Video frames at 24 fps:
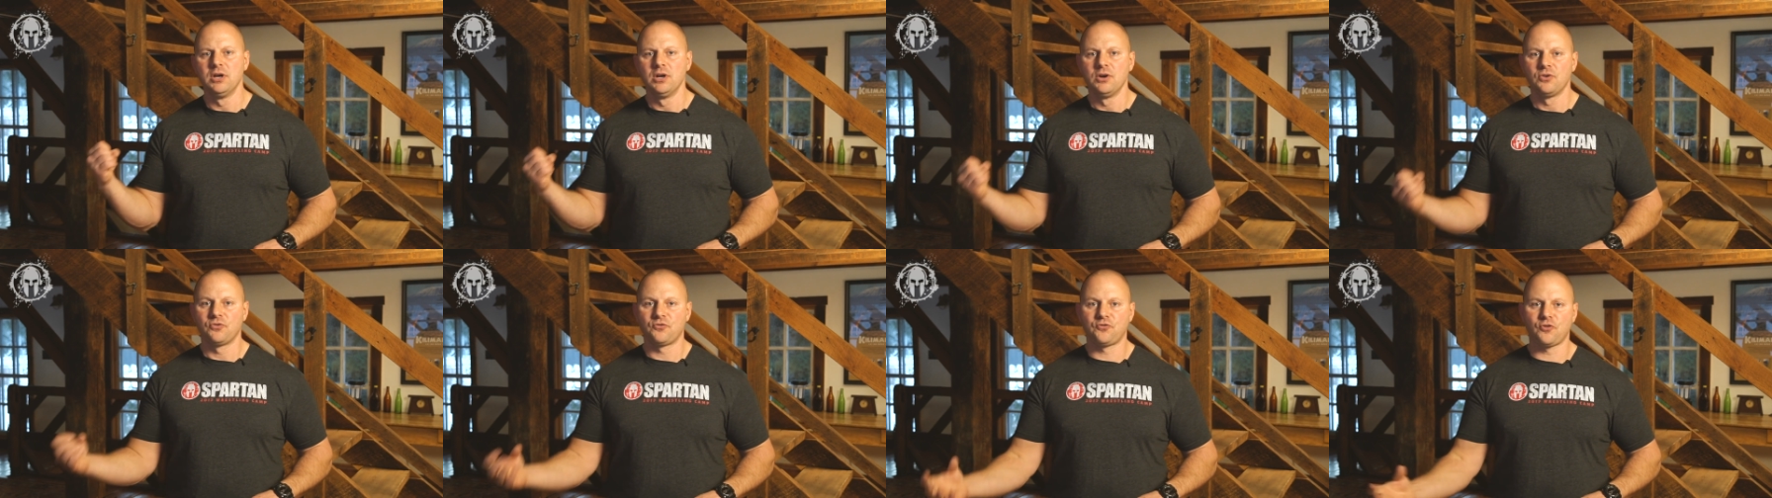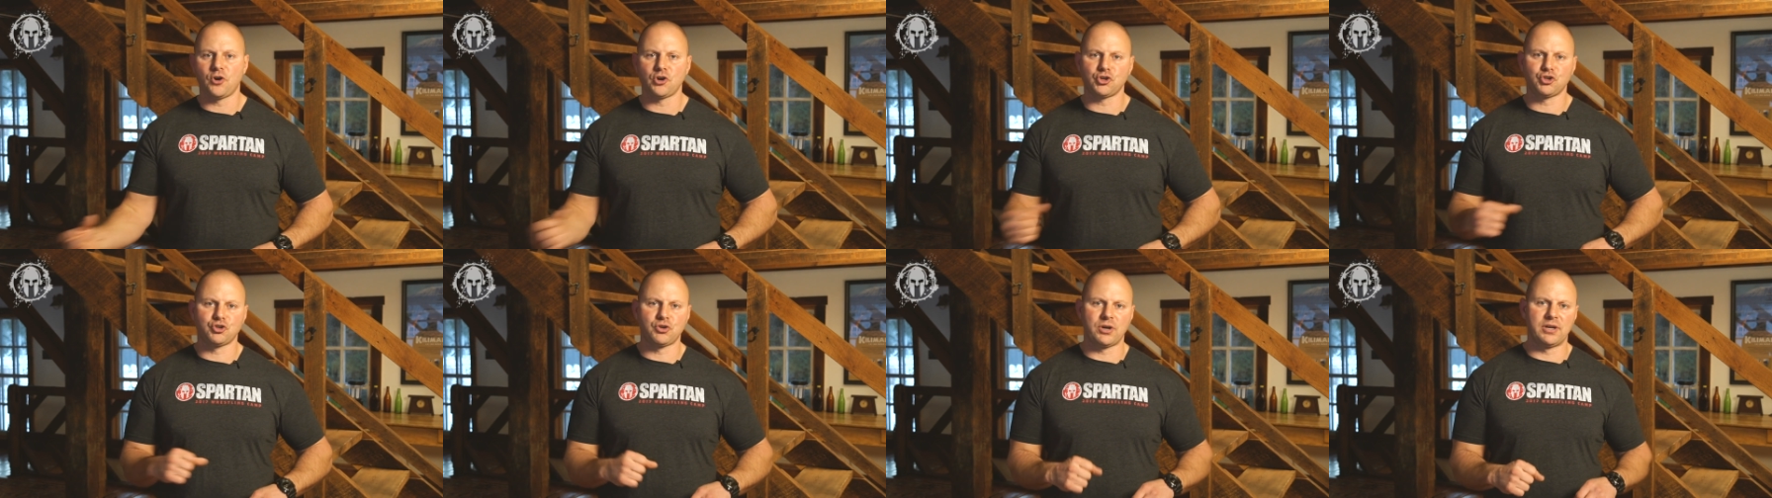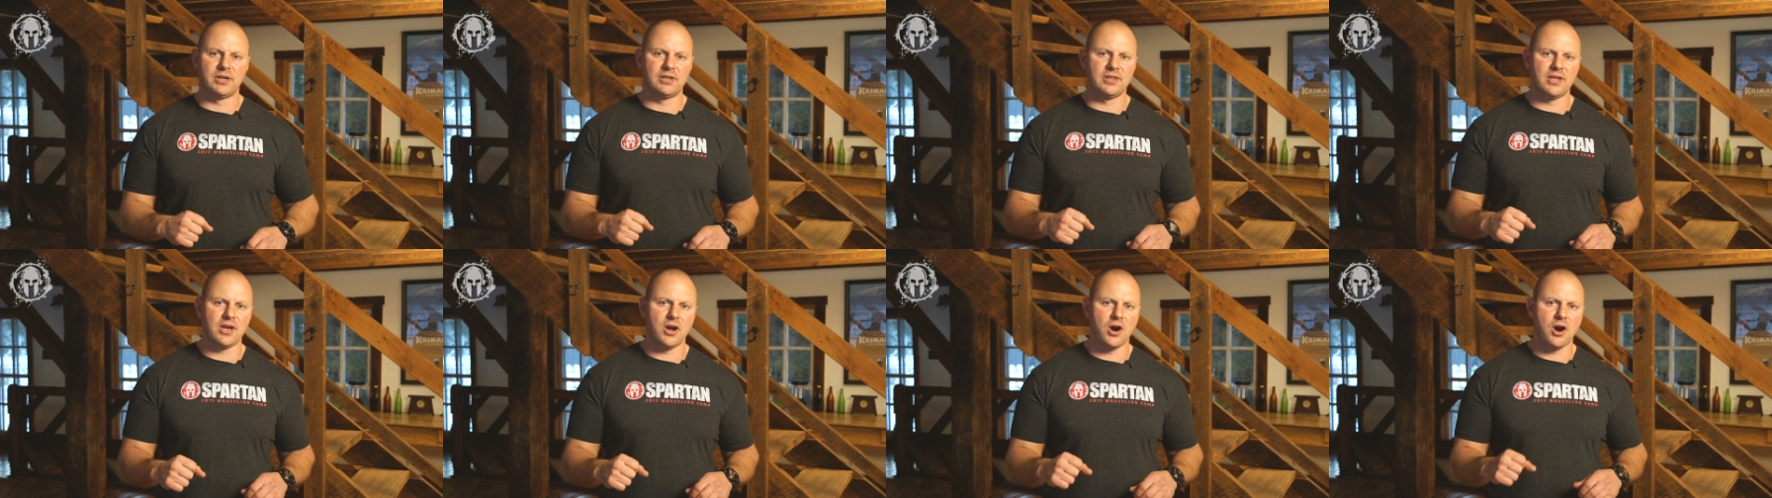
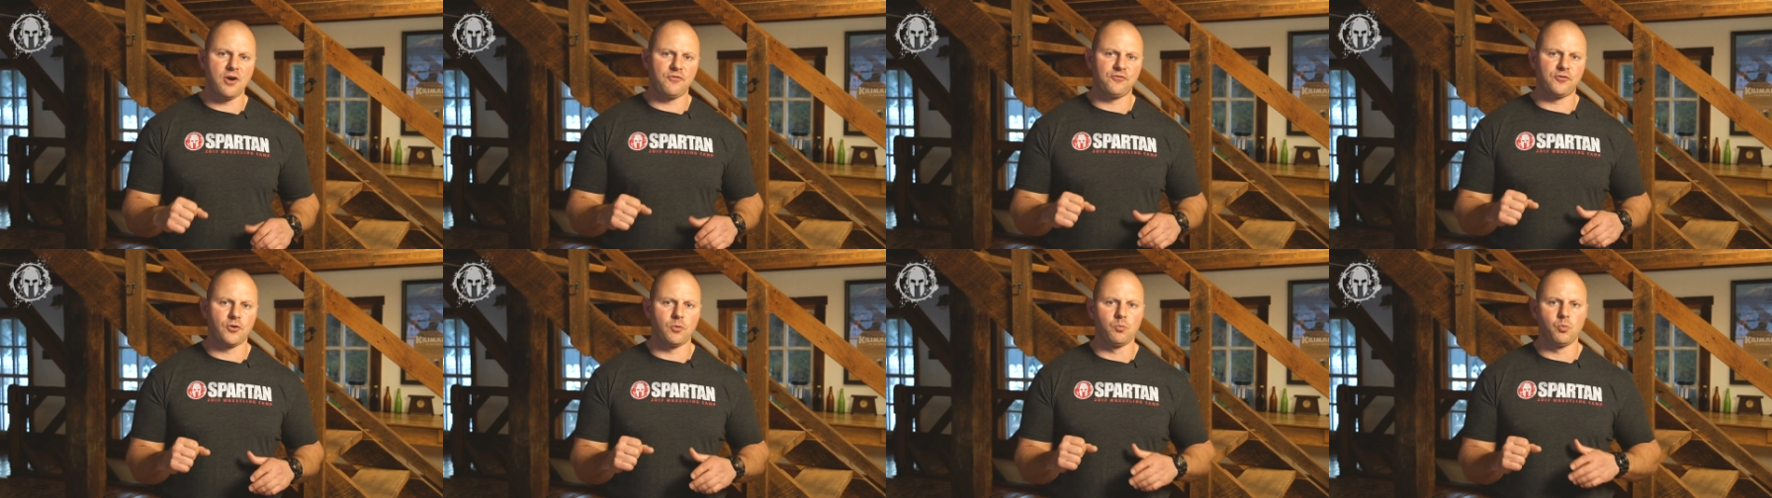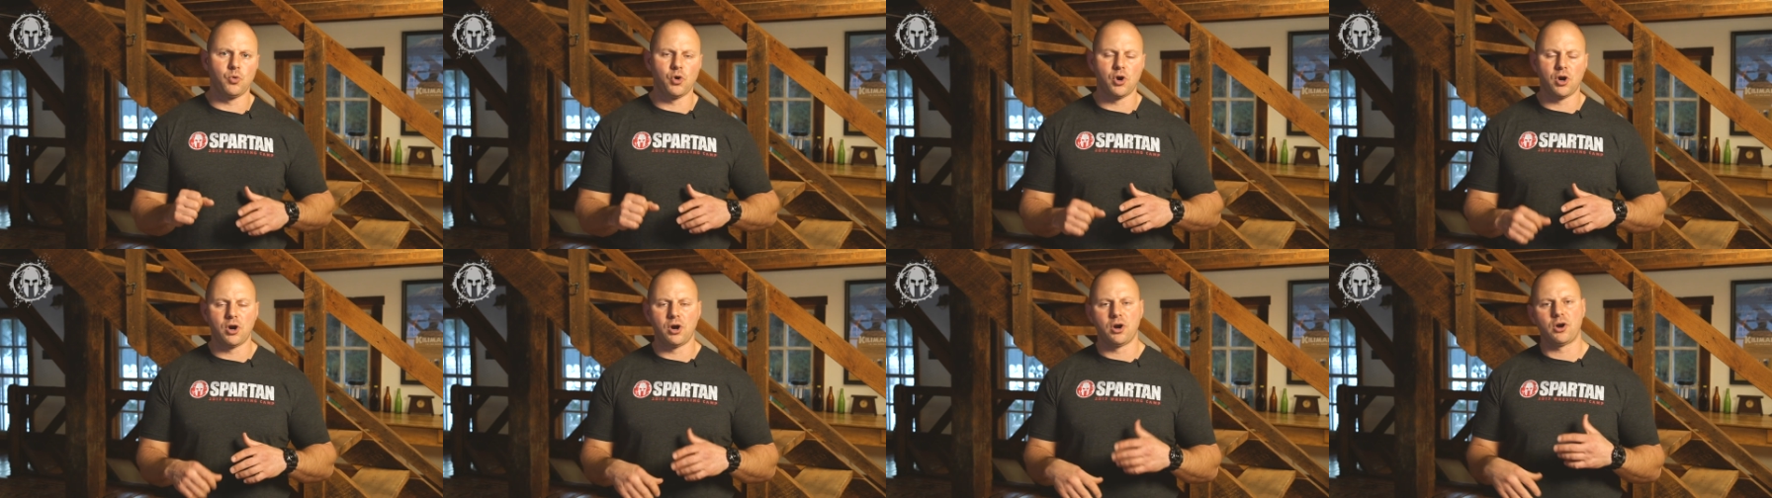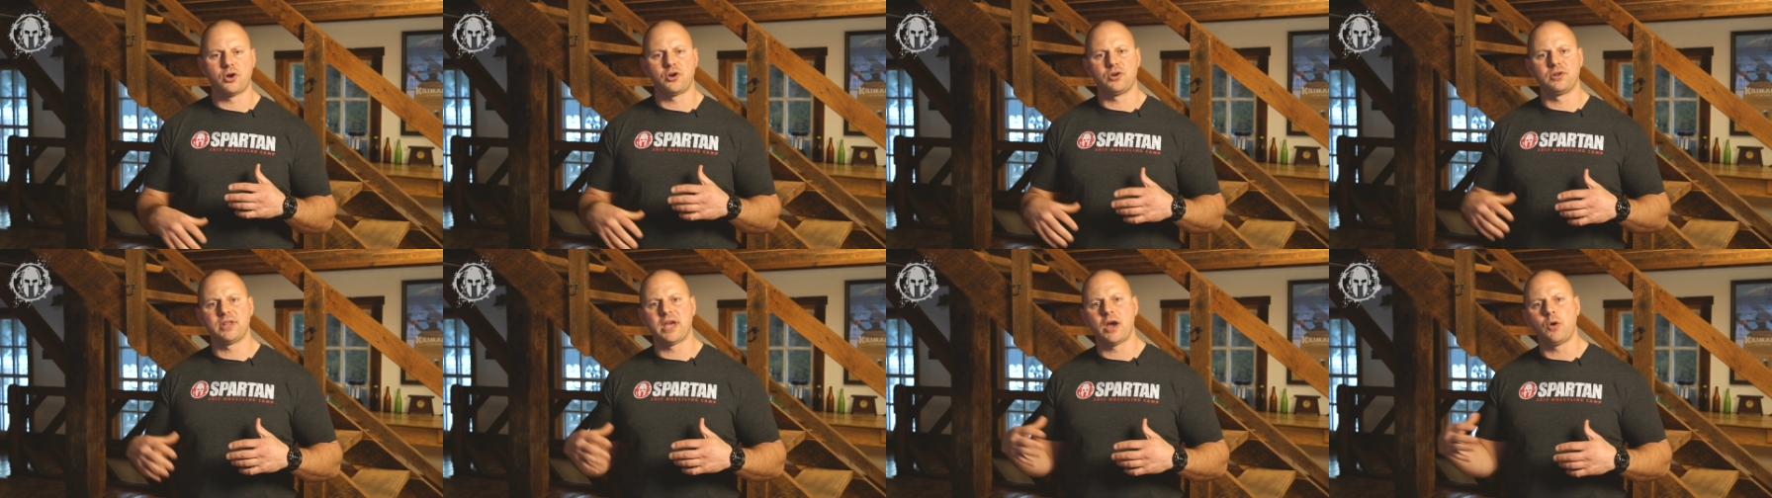frustrated they are from
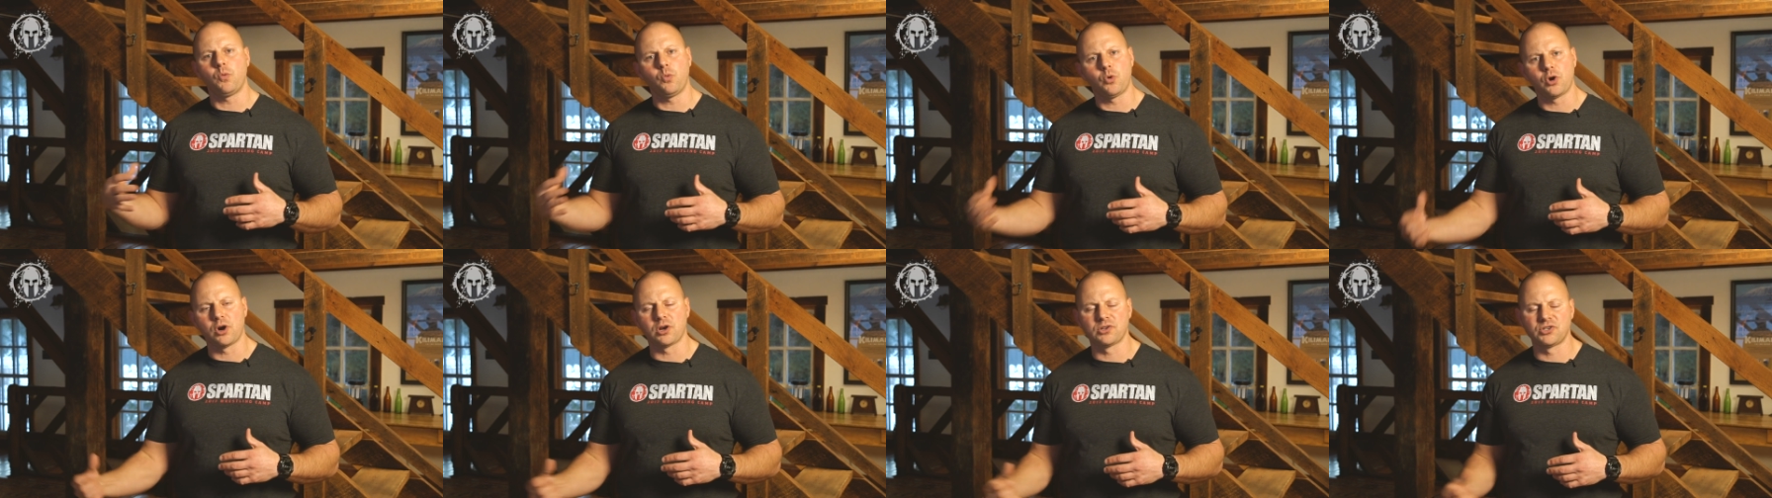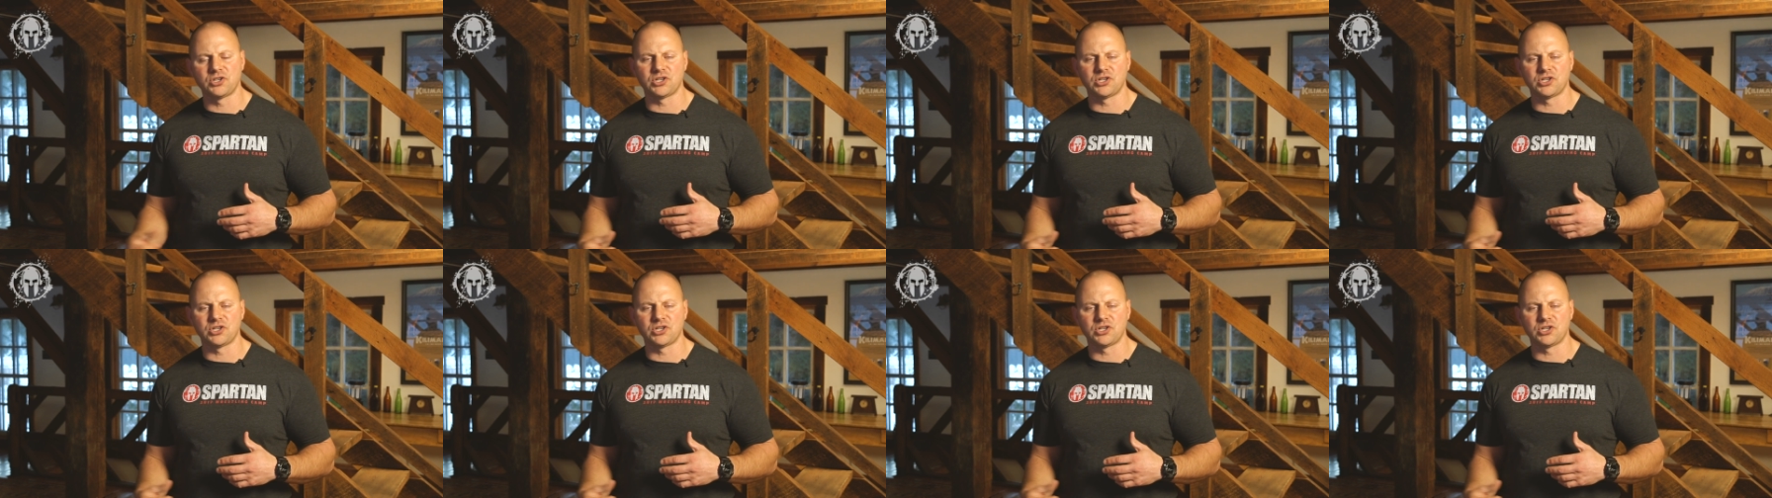work or that work